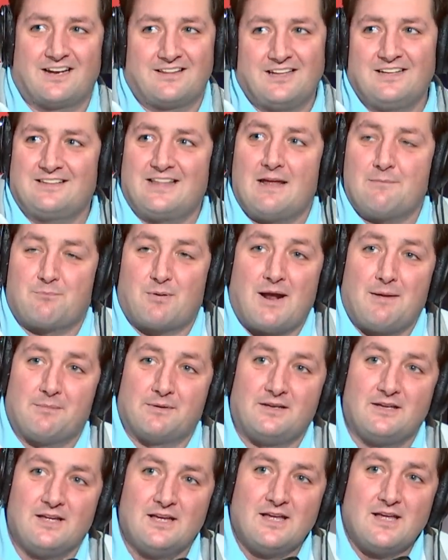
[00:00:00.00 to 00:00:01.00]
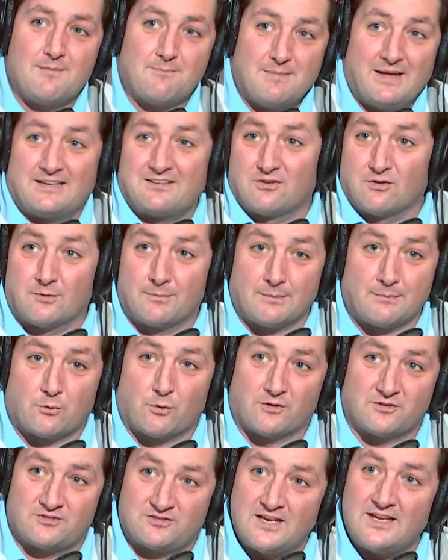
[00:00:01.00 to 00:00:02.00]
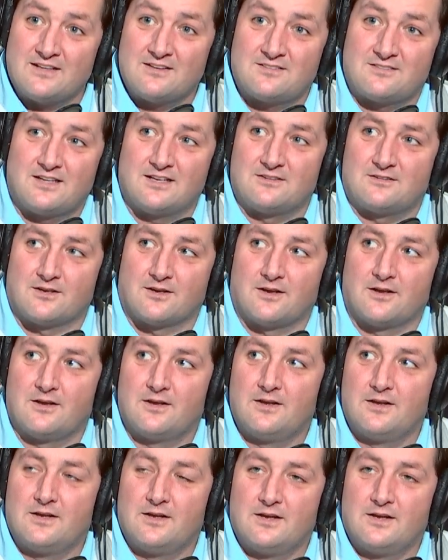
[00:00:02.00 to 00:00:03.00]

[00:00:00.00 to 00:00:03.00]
And I think that probably makes a little bit more sense than to